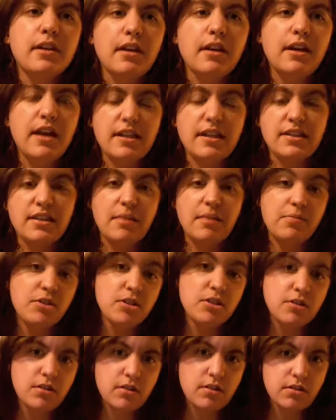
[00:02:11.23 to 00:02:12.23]

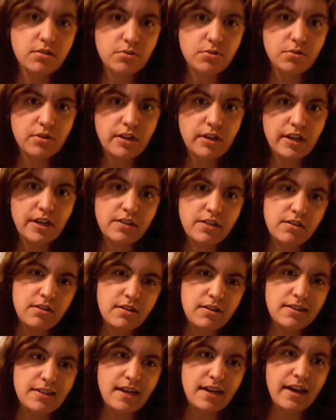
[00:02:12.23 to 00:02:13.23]
exceptions to this rule, I guess you
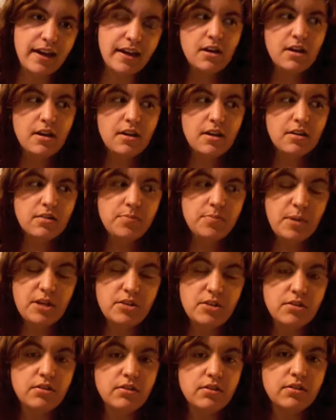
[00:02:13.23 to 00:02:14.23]
could say.
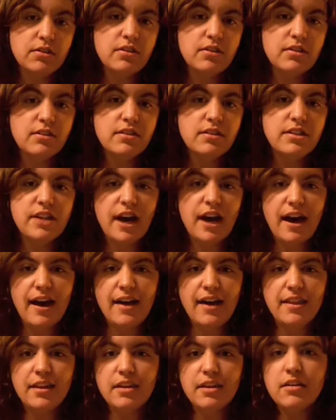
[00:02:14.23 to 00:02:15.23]
Special
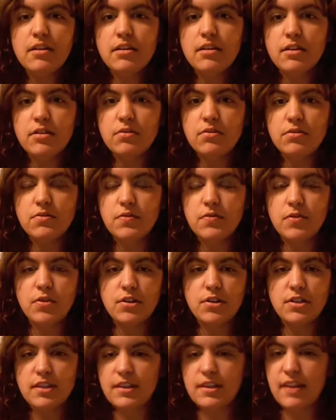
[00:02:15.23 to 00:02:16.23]
dye that you can use
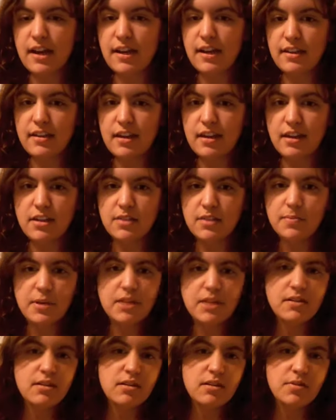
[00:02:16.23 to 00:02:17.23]
for synthetic things, but
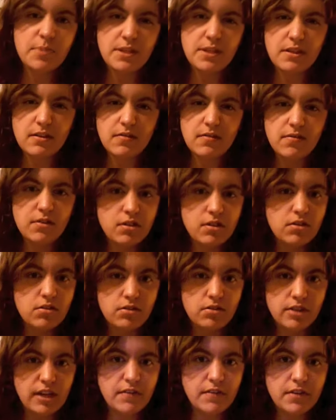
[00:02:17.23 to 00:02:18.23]
it's expensive and you
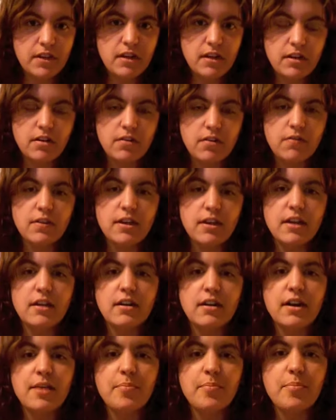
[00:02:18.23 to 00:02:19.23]
usually have to get it over the
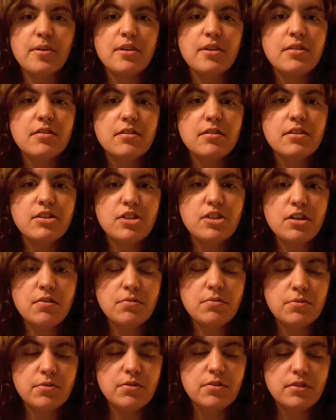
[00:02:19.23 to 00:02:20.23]
internet. But the
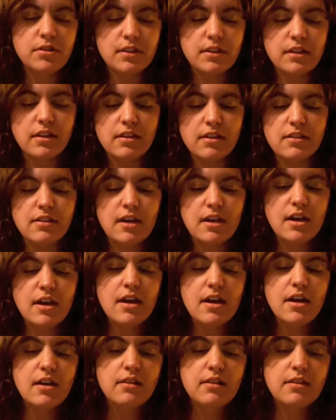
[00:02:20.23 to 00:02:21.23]
general rule is
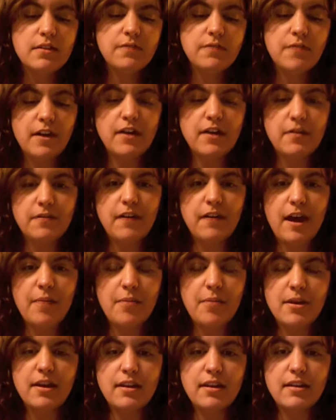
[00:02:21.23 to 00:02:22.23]
to find a
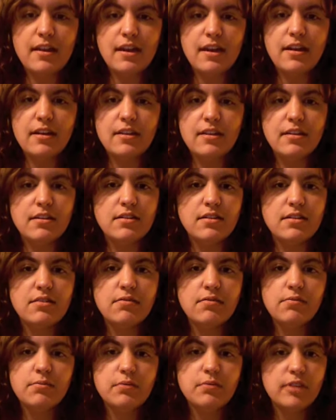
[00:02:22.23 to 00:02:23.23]
fabric that
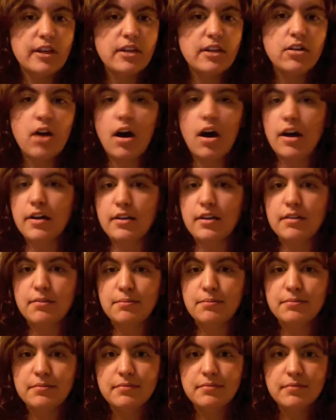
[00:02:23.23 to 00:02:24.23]
is like cotton,
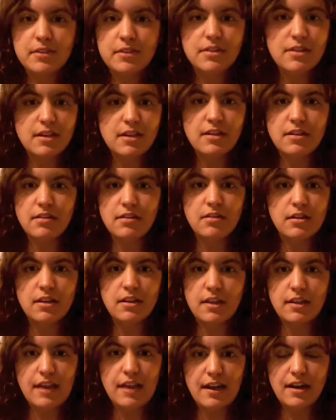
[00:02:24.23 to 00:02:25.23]
because that you can
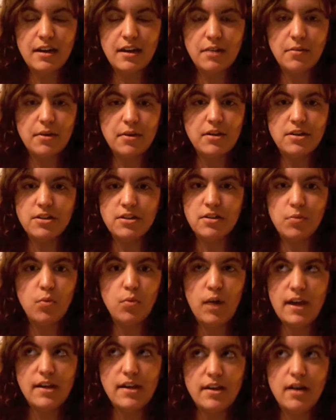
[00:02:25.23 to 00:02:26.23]
get that anywhere, just
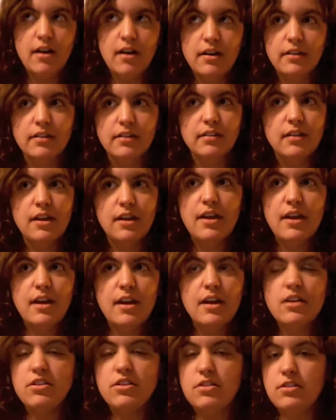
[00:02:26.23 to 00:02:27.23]
white cotton,
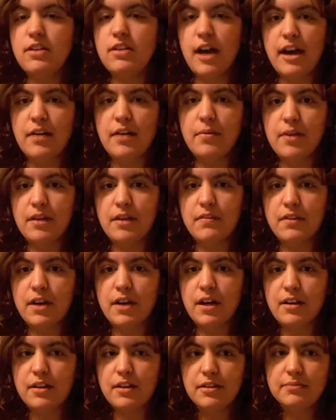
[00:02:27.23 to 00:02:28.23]
and just dye it whatever
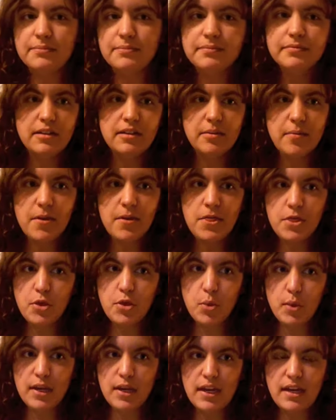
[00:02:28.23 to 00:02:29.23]
color. Number
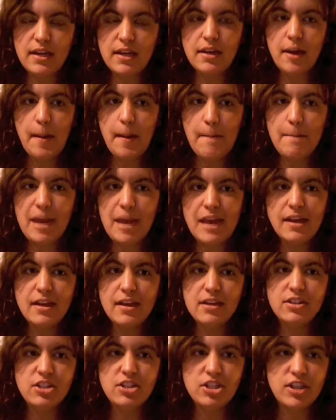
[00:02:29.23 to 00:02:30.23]
three, make
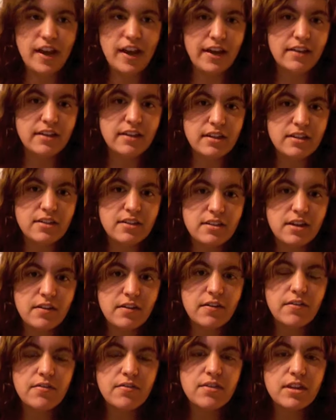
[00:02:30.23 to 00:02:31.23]
a checklist of
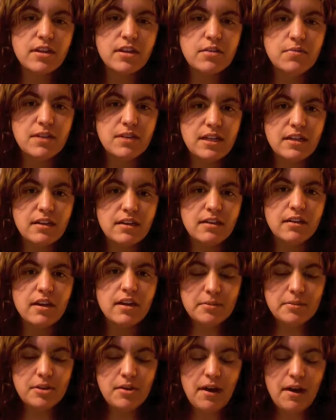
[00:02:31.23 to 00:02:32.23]
everything you need.
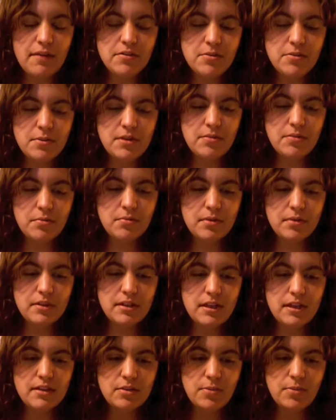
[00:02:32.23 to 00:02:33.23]
You have to be
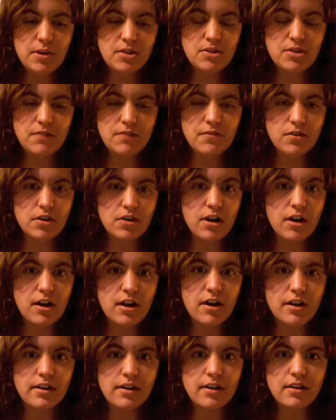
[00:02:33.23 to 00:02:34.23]
really, especially if your
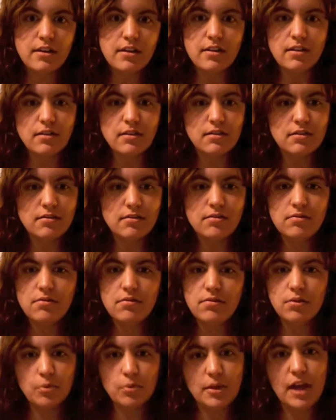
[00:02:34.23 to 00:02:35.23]
con is
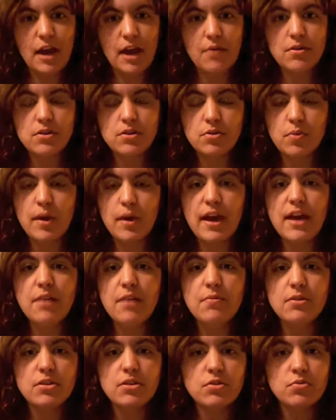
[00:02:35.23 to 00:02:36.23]
3 hours
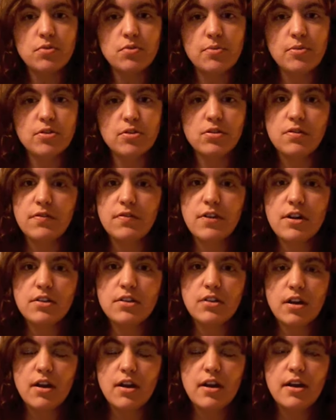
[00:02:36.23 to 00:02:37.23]
away, which is what most of
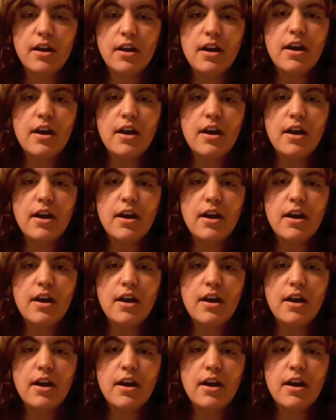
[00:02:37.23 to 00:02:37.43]
ours are,